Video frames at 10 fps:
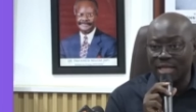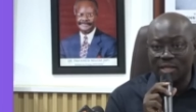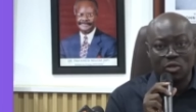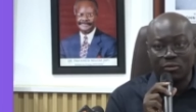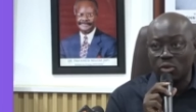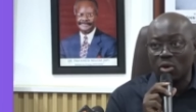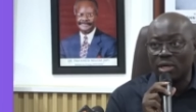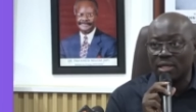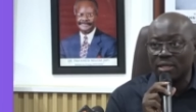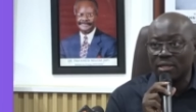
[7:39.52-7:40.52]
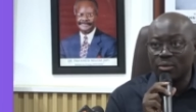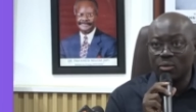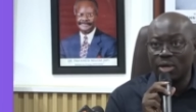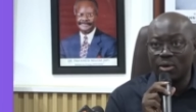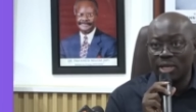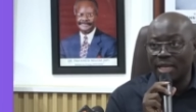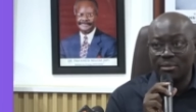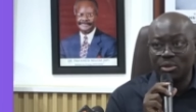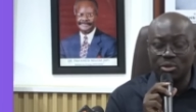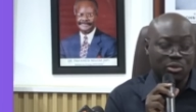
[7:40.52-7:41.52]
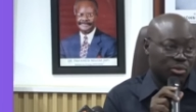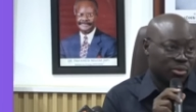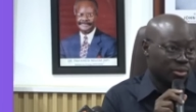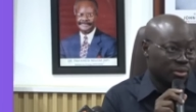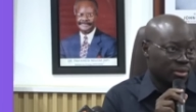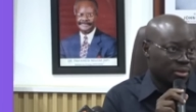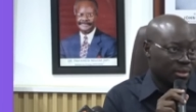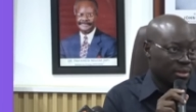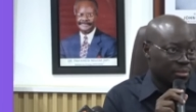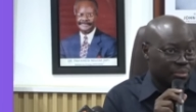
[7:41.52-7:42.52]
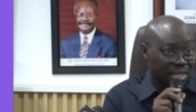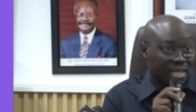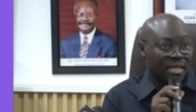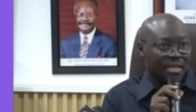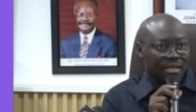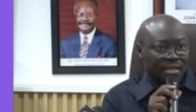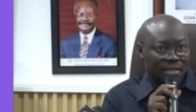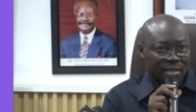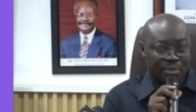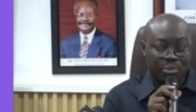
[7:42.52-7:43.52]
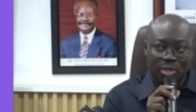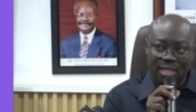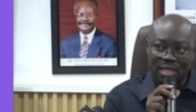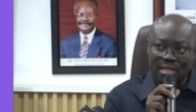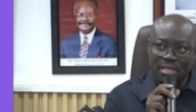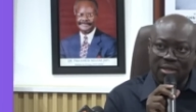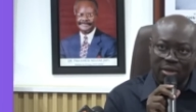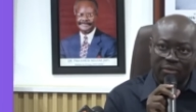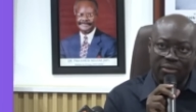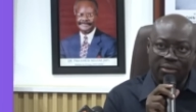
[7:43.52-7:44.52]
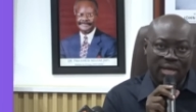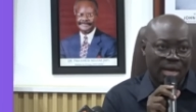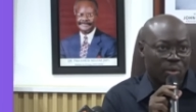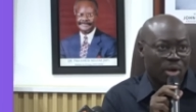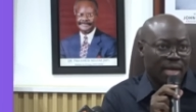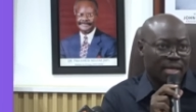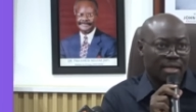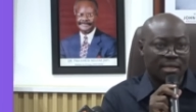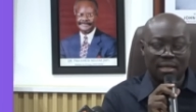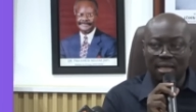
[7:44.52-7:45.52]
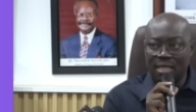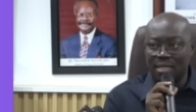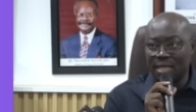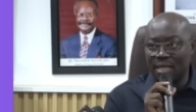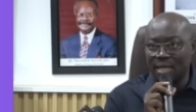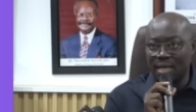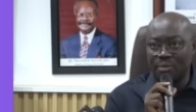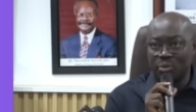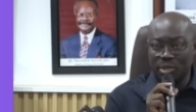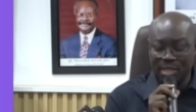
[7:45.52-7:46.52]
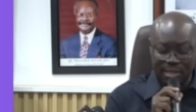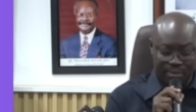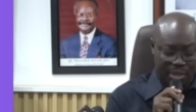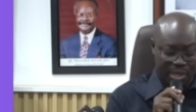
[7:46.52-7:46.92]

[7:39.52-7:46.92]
years of talk, were unable to begin the process of acquiring a second gas processing